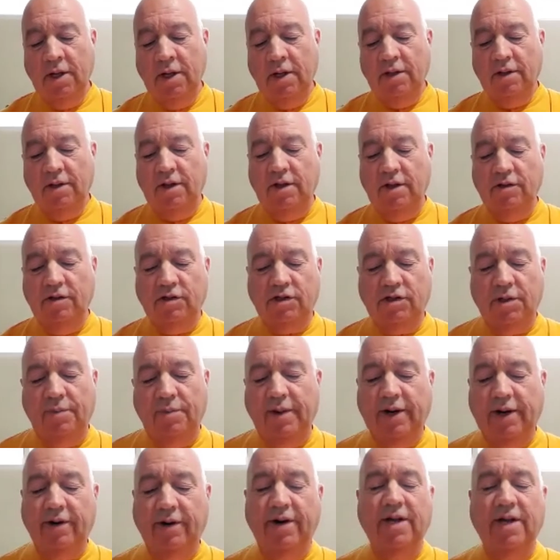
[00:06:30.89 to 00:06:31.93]
The
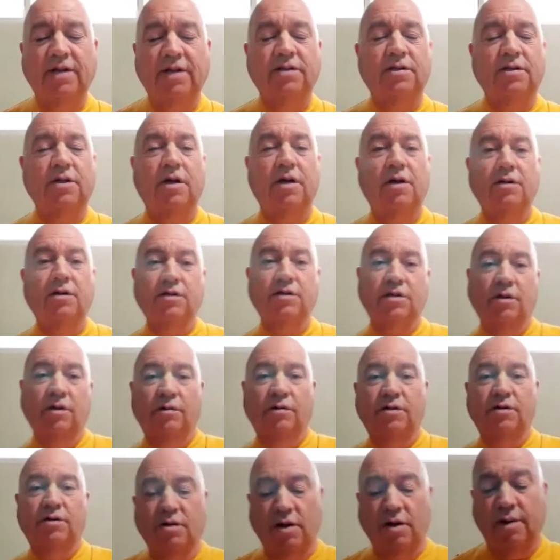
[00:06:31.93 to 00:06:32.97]
Sumerians also
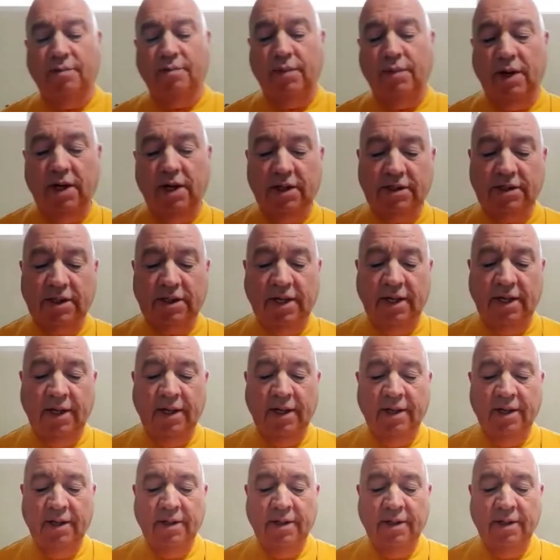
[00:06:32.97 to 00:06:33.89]
took up boxing,